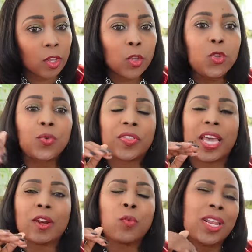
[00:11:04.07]
You
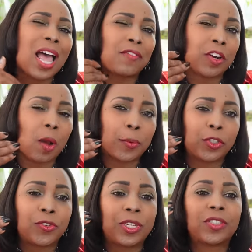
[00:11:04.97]
then will have an
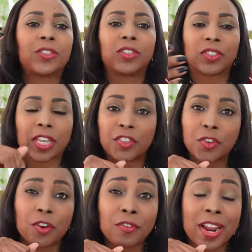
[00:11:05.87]
opportunity to set
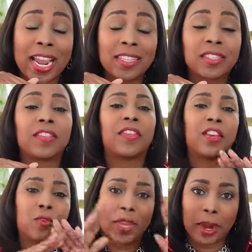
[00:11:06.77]
your rates,
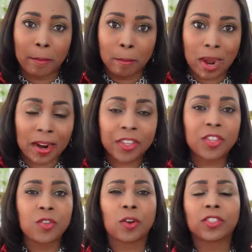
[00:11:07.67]
then you can
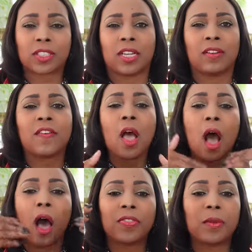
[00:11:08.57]
market yourself
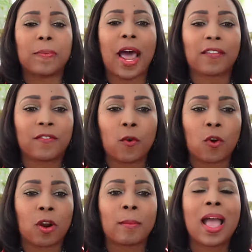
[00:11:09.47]
on the
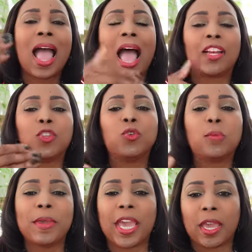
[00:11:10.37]
platform, and you'll
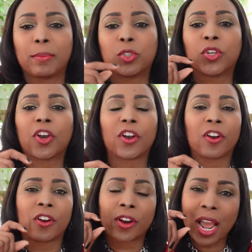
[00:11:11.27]
be able to
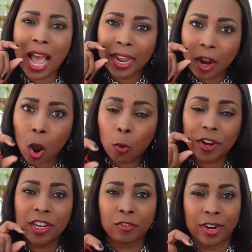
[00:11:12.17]
earn an
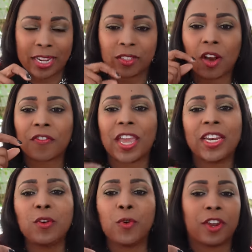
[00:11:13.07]
hourly rate of
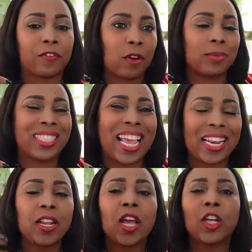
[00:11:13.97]
anywhere from
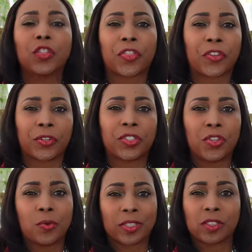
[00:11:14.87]
ten to thirty
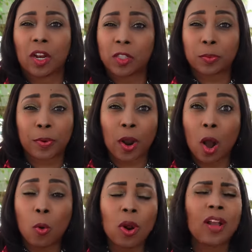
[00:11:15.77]
U S dollars per
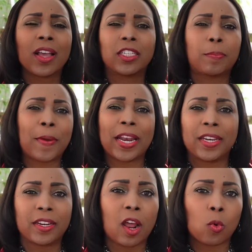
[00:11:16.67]
hour,
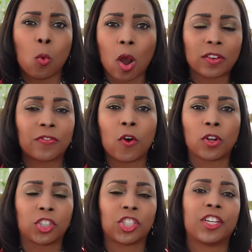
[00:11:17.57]
depending on what
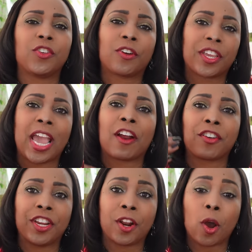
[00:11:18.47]
function you're carrying